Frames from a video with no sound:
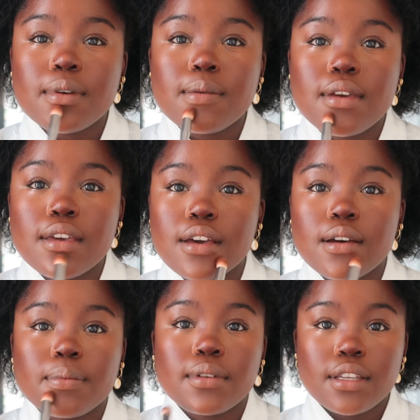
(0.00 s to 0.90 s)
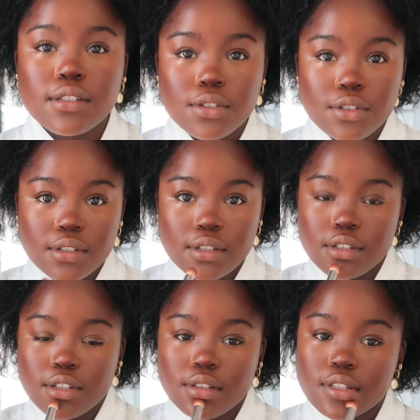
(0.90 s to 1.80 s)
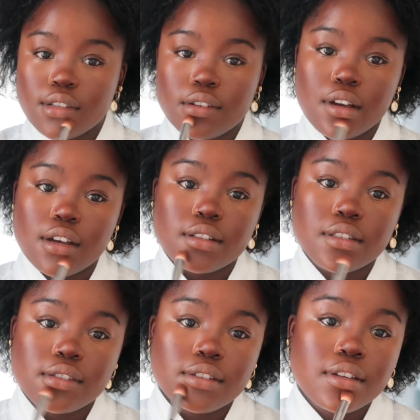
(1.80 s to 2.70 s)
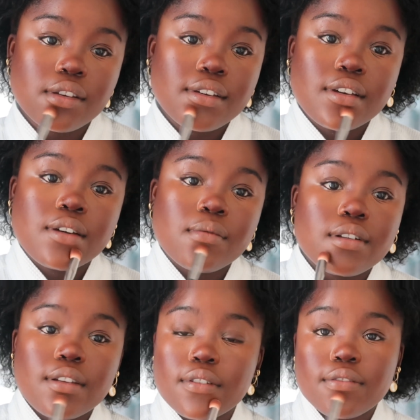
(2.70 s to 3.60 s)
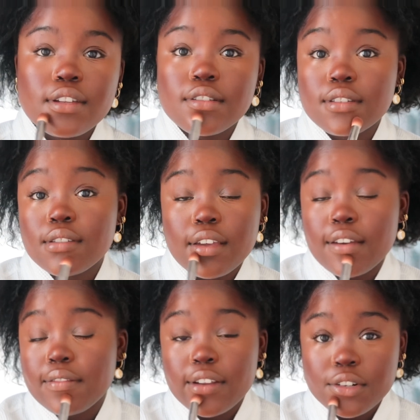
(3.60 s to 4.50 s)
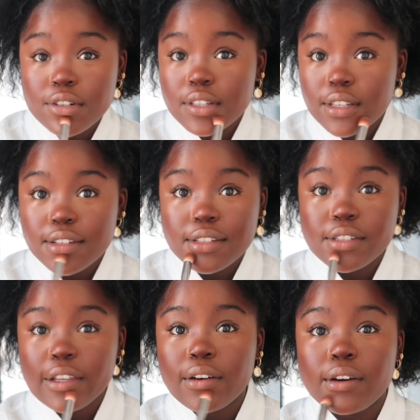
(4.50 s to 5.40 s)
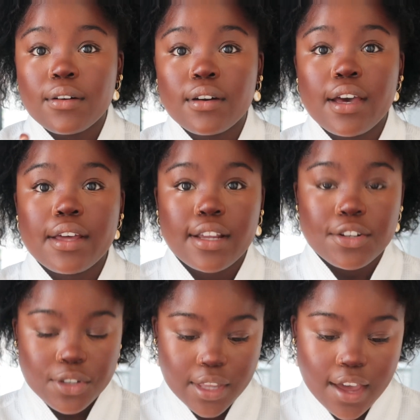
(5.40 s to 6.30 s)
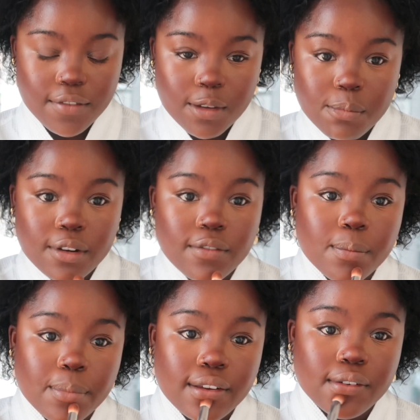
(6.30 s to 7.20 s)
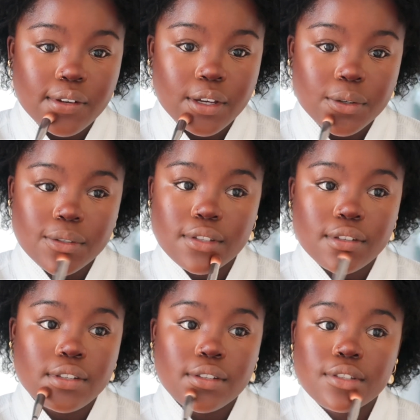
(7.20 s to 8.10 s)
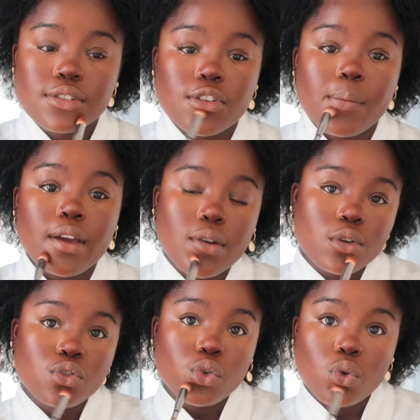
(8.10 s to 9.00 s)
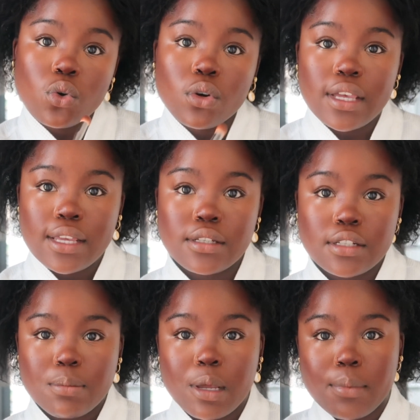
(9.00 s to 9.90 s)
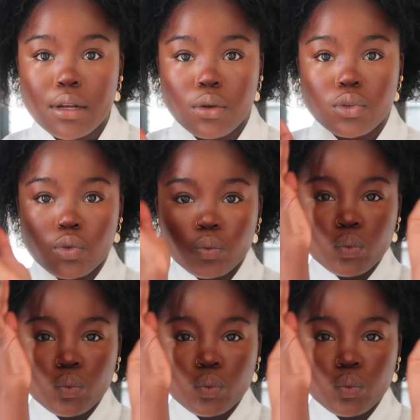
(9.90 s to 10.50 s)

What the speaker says: my makeup is usually just to enhance whatever features I have naturally. So I naturally have a bit of a button nose, so my contour isn't to make my nose